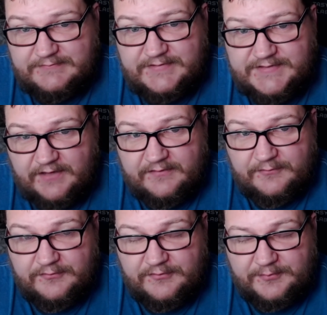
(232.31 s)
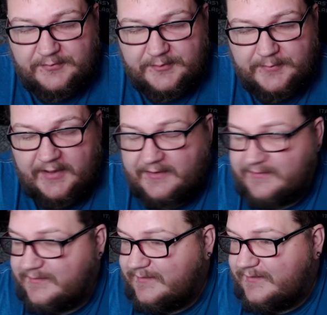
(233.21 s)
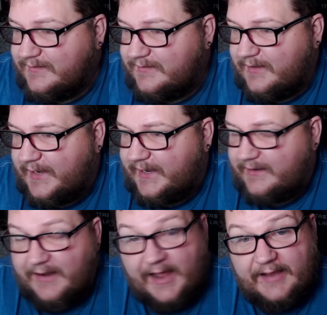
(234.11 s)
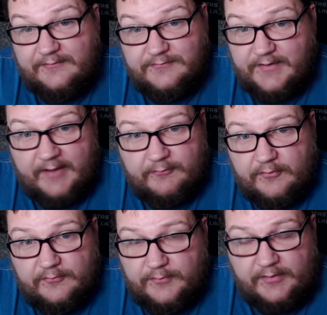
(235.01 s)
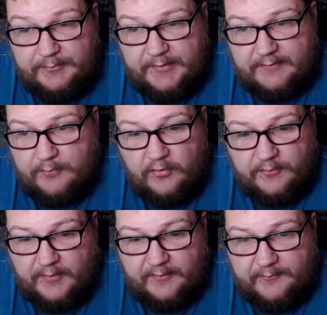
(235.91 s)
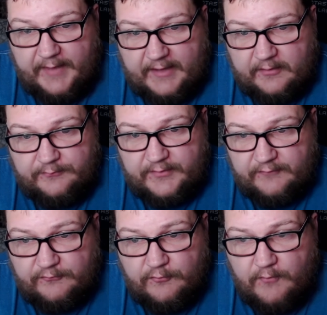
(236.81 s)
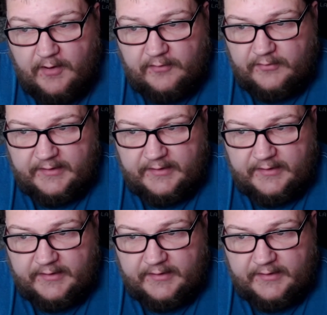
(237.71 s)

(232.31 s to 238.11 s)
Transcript: Sucked. It was, it was pretty bad and I never really picked Pokemon back up there for a while.